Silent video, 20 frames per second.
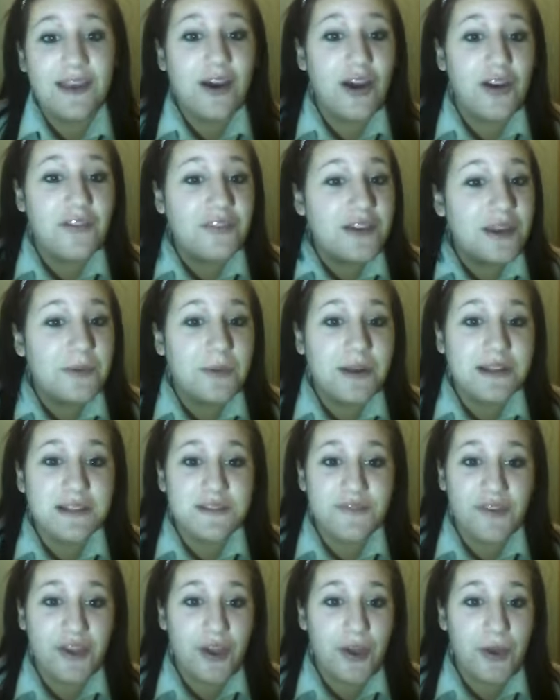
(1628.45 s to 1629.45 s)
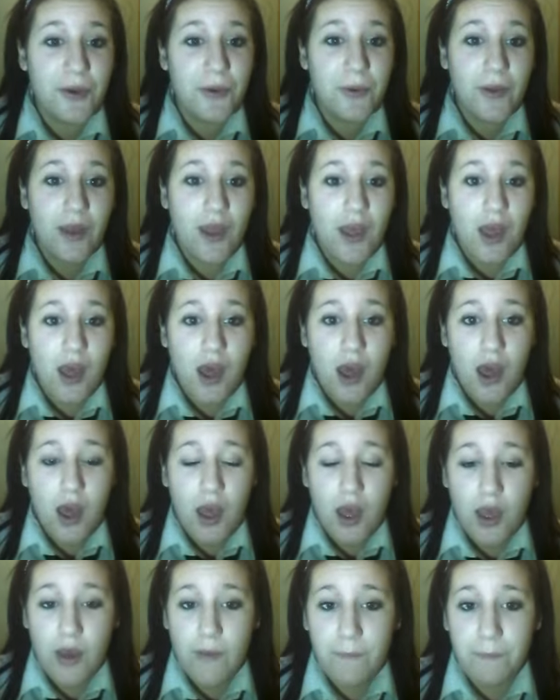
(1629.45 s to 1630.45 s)
Hopefully it works for you,
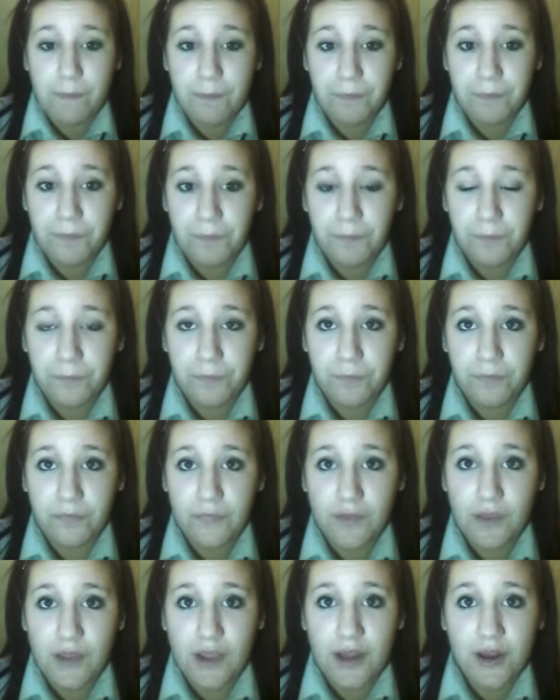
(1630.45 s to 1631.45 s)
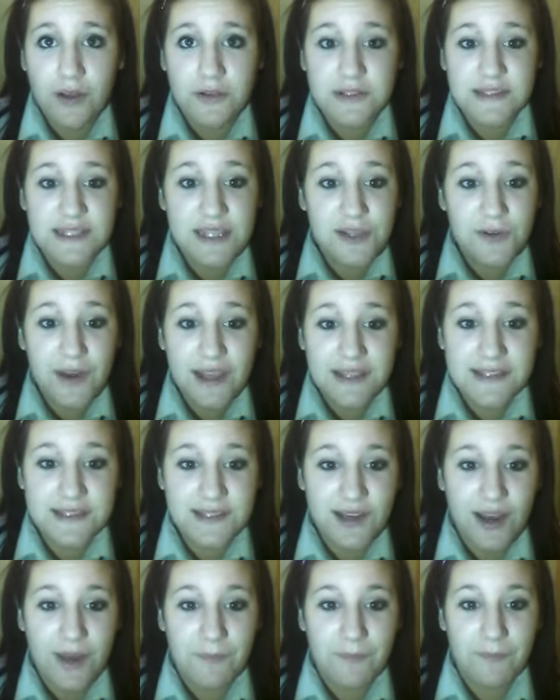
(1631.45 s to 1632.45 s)
and I'll see you next
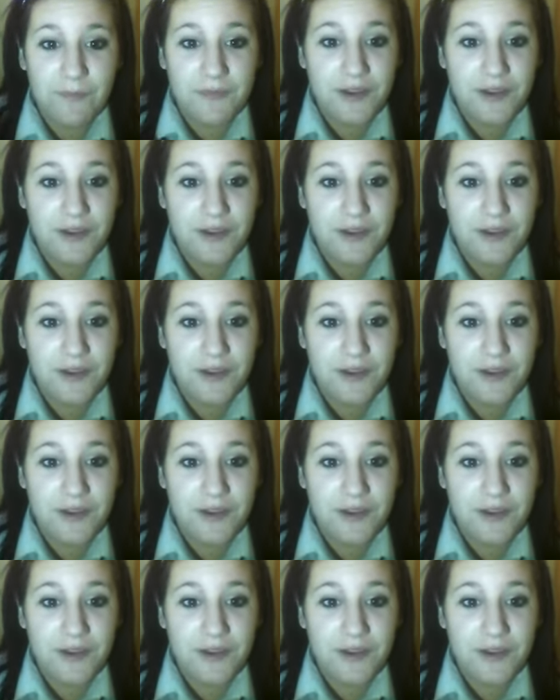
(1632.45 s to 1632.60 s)
time.